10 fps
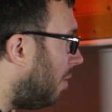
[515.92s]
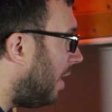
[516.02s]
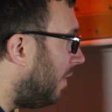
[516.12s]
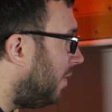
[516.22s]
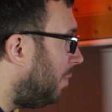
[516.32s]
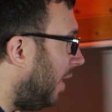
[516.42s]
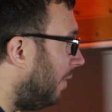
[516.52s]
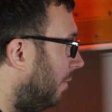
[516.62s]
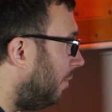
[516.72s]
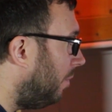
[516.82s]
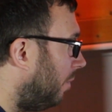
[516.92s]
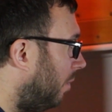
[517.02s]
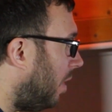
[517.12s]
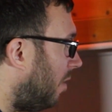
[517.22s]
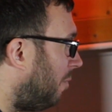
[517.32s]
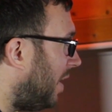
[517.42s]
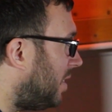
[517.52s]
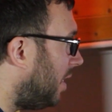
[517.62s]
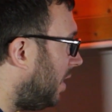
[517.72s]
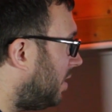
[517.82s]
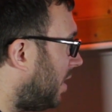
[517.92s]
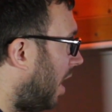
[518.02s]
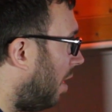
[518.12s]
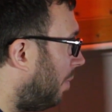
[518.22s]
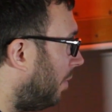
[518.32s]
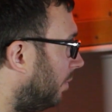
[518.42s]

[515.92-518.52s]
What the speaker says: about this bit. I've basically set up